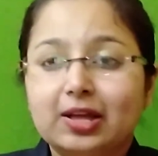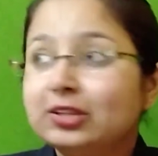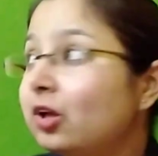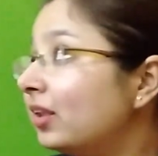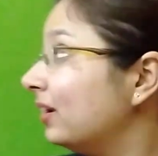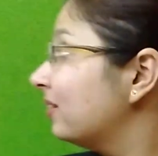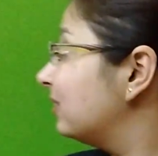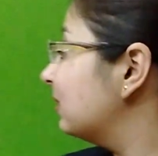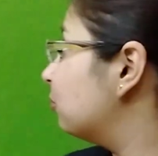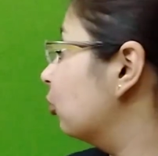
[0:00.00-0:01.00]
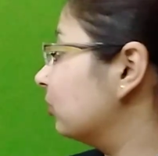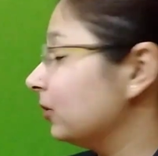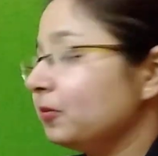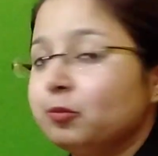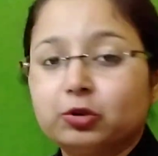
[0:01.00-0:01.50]
Now let us see both
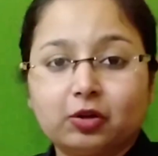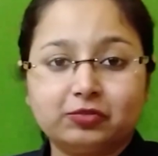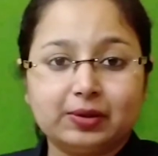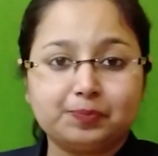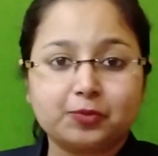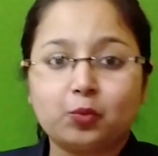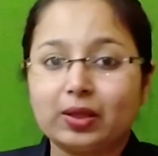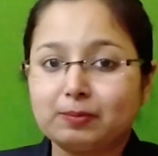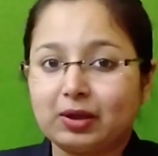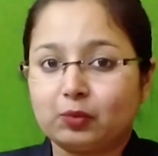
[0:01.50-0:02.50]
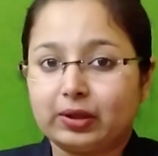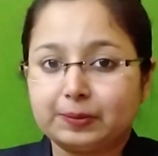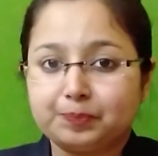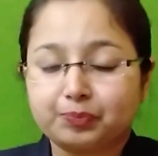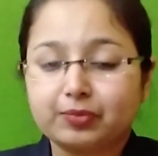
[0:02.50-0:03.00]
of them one by one.
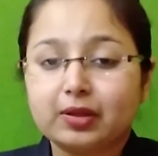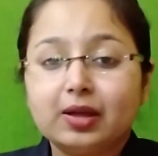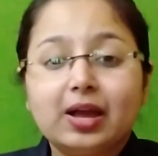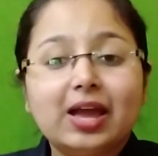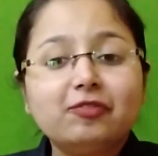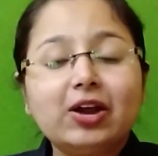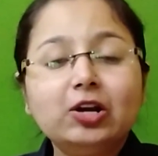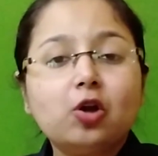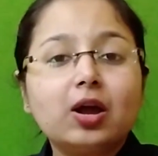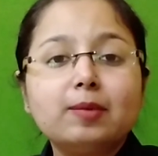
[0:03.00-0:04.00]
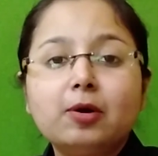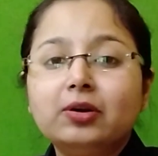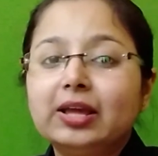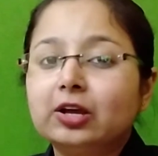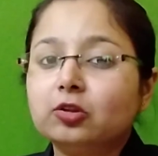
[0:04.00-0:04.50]
If I talk about
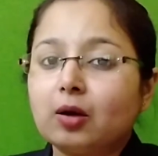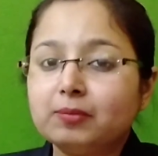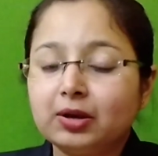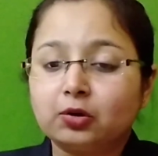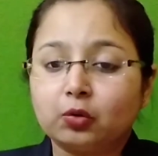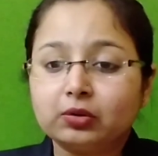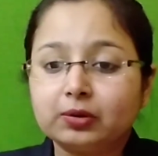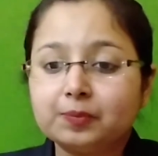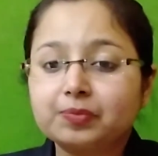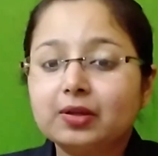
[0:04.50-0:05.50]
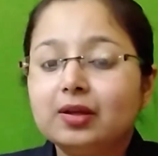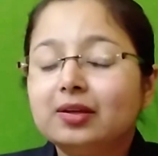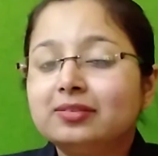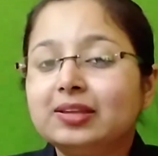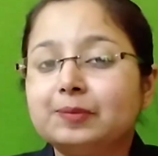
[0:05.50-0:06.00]
economic growth,
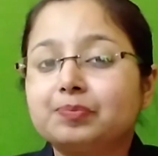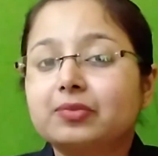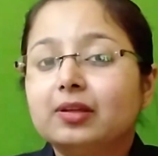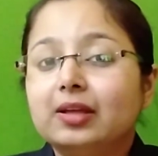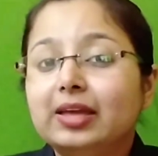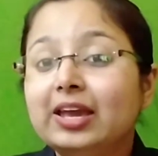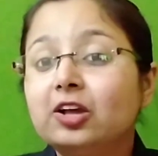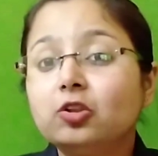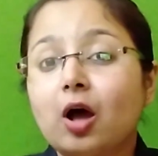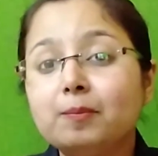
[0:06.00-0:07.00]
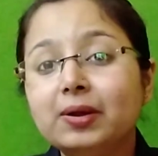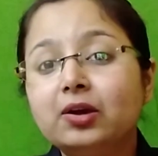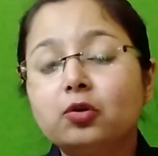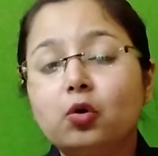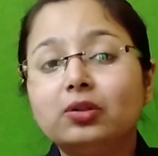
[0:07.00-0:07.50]
see, economic
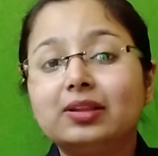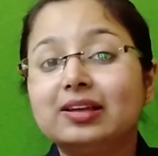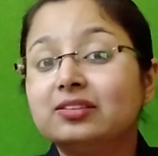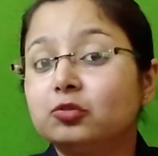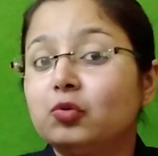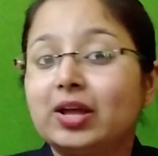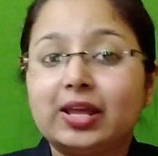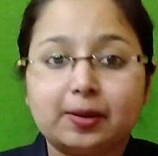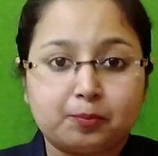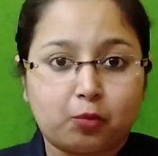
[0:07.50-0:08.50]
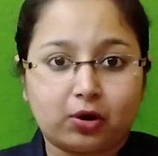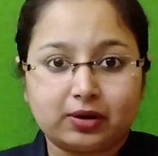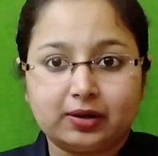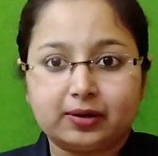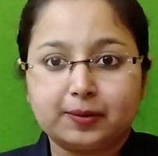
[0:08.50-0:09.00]
growth is very
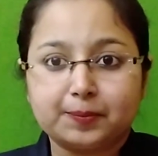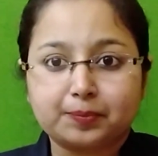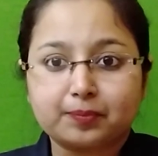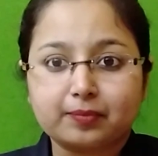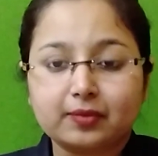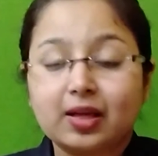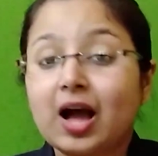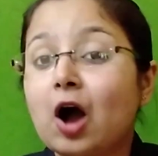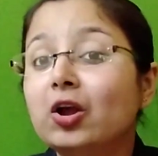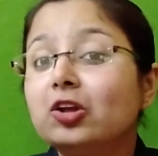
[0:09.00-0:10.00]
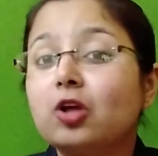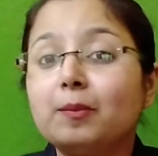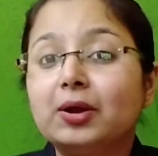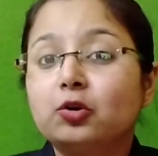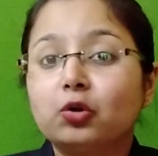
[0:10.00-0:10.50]
important. How
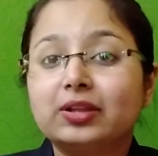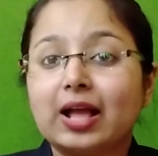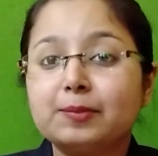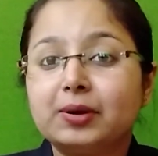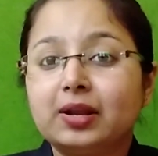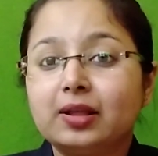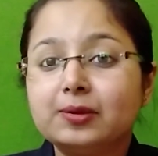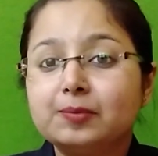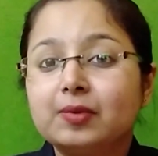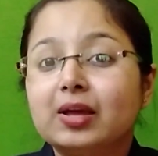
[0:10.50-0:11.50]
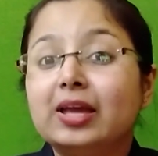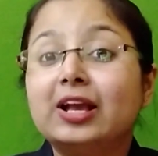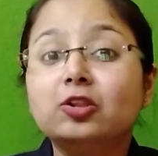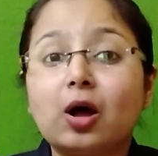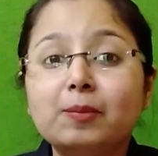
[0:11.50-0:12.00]
economic growth can be done?
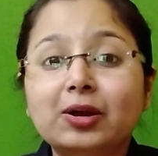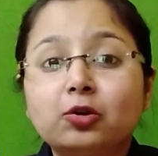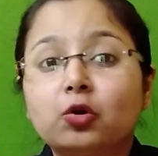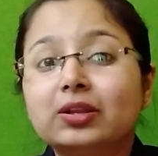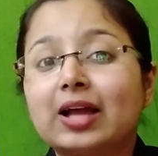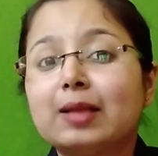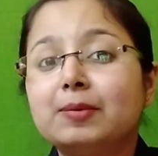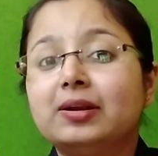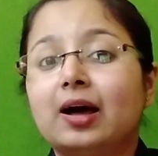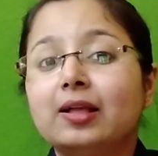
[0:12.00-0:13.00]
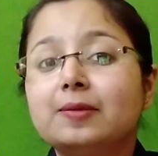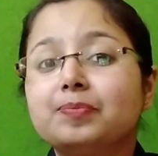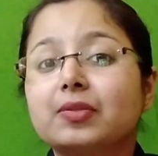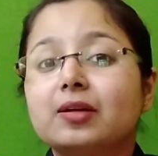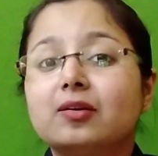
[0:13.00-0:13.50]
Economic growth can be done
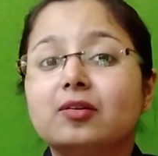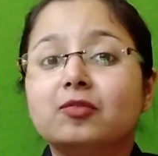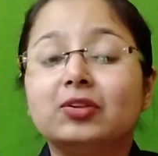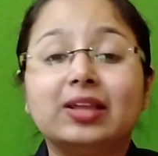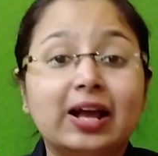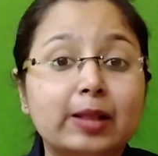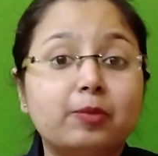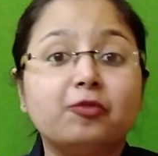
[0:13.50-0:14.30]
with the help of